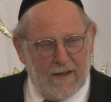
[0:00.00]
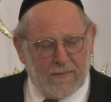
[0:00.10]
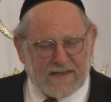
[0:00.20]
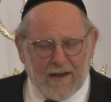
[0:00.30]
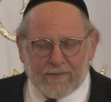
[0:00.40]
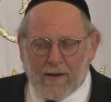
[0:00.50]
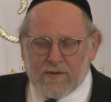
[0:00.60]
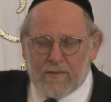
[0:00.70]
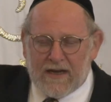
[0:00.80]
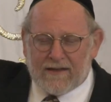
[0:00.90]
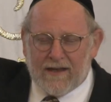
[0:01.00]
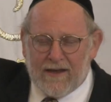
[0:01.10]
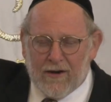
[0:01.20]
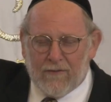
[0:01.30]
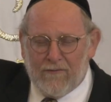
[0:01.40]
But sometimes we need to
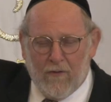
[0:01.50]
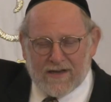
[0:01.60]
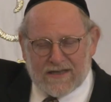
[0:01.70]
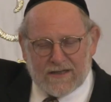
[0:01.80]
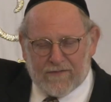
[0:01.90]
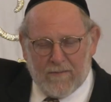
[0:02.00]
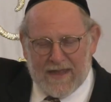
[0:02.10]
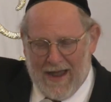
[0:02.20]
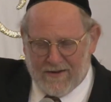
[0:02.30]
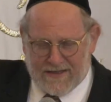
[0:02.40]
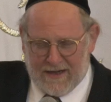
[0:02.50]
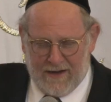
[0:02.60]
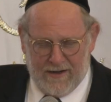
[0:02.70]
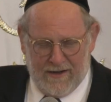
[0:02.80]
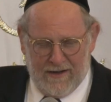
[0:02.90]
hear voices from the
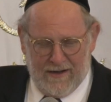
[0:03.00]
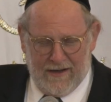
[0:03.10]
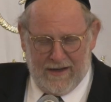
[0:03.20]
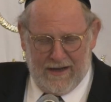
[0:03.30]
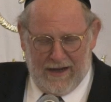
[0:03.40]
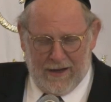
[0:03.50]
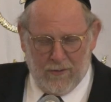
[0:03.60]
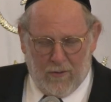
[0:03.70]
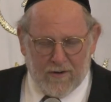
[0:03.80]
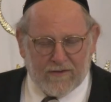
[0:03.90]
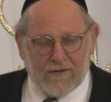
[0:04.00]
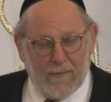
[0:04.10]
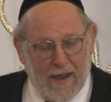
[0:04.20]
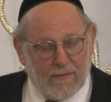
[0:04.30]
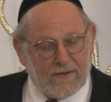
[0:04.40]
outside in order to
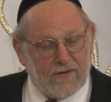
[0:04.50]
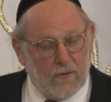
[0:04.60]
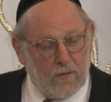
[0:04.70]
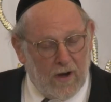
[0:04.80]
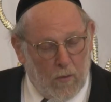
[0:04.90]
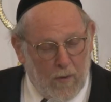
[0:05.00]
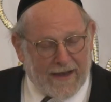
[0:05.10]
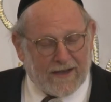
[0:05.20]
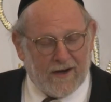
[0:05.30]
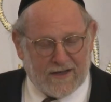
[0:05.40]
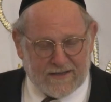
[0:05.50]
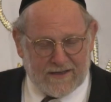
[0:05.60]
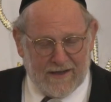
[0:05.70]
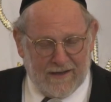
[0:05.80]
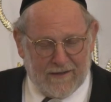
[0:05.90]
be able to awaken
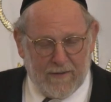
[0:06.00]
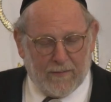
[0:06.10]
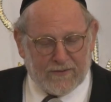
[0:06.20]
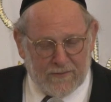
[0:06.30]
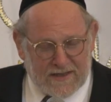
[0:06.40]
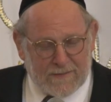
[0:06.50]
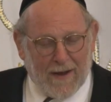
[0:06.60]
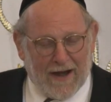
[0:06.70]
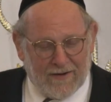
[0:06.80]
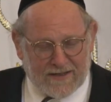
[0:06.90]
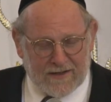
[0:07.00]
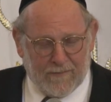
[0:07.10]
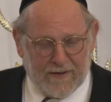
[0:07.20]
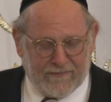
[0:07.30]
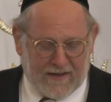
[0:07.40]
us and to be able to inspire us and
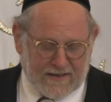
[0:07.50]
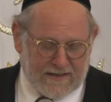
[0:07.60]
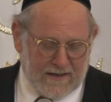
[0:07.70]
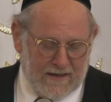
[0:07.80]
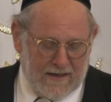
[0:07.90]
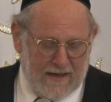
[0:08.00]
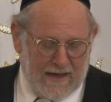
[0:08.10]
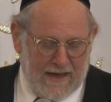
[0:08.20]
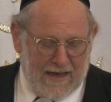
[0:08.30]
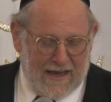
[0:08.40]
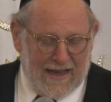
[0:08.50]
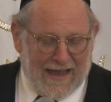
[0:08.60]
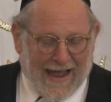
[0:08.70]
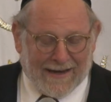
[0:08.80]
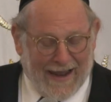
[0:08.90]
uplift us.
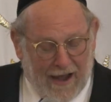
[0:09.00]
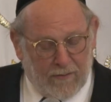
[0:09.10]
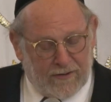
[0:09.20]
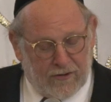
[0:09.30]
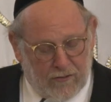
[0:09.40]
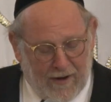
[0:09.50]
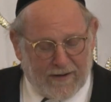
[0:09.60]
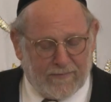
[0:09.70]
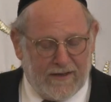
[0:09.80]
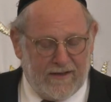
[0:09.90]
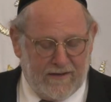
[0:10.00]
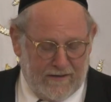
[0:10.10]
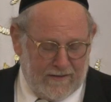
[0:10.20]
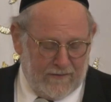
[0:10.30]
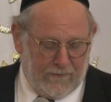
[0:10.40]
And how incredibly
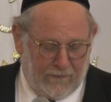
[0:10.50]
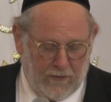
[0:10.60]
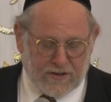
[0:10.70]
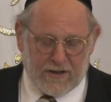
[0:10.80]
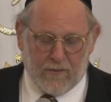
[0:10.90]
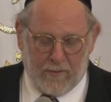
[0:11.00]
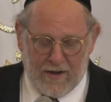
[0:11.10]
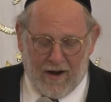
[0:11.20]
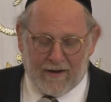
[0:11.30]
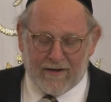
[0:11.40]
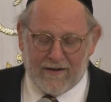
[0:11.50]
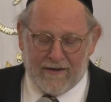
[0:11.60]
fortunate we are